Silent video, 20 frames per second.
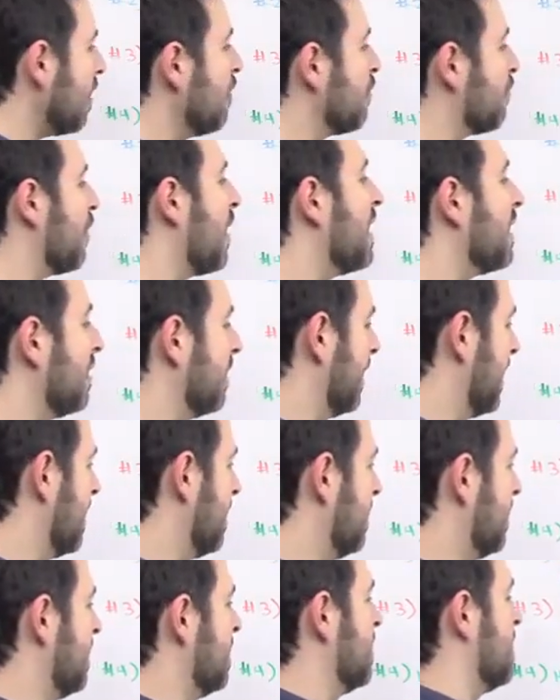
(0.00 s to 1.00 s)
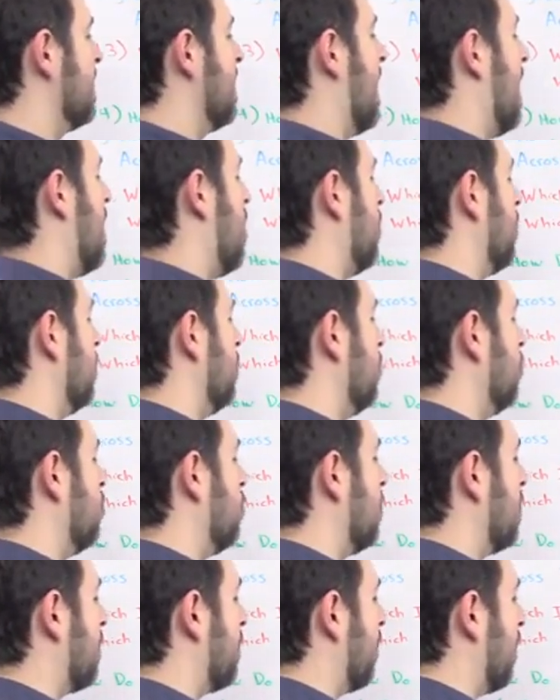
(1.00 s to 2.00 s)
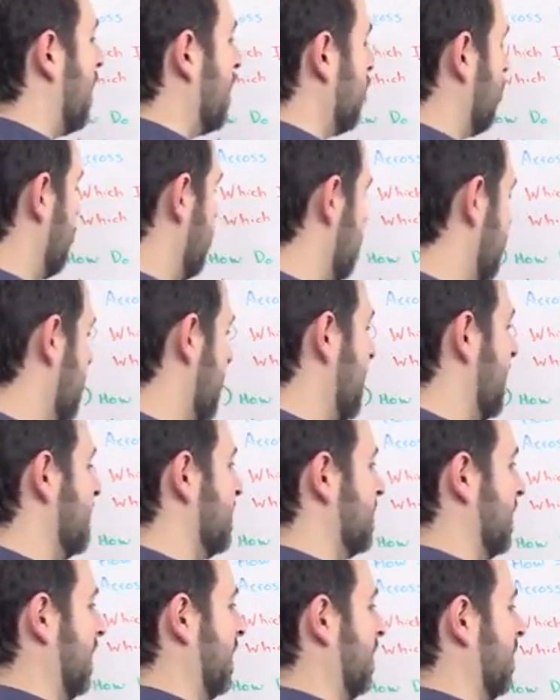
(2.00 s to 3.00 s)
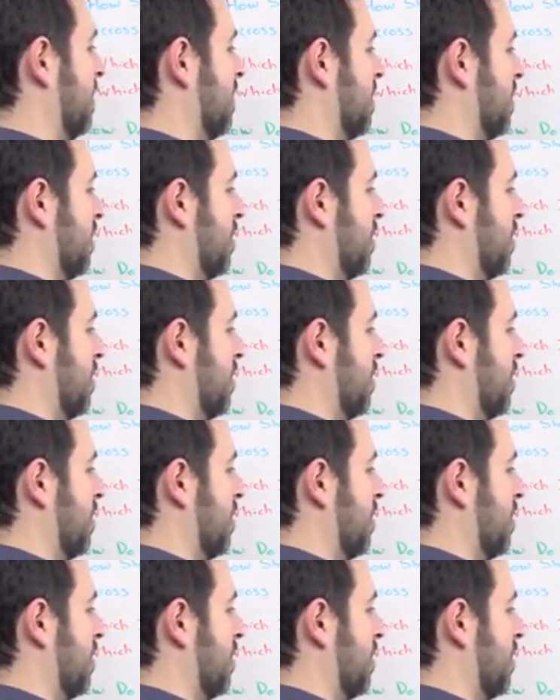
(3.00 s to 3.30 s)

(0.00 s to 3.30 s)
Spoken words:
Finally, how are you prioritizing